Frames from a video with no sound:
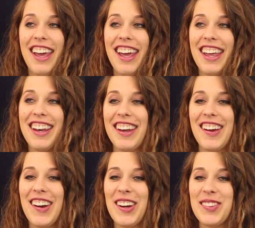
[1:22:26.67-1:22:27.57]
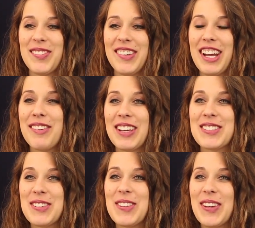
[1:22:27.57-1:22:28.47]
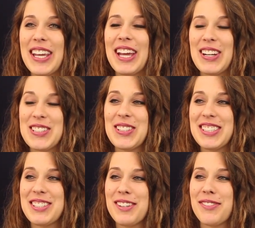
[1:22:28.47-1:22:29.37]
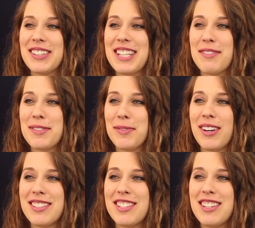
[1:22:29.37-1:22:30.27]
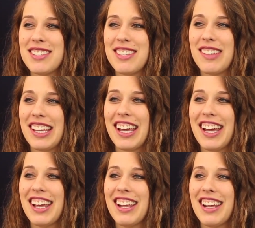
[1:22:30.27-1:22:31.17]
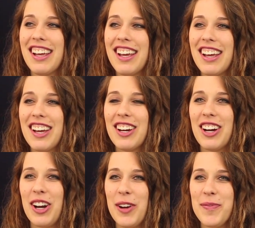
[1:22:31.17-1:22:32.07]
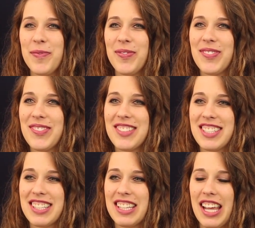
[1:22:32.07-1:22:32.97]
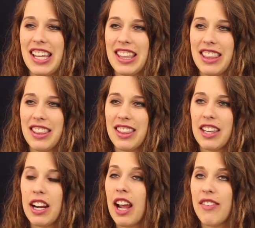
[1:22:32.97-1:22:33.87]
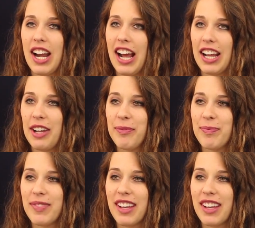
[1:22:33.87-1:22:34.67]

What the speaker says: And anyway, so you can get your two different types of worm cheese. You can get just like, and I haven't had it.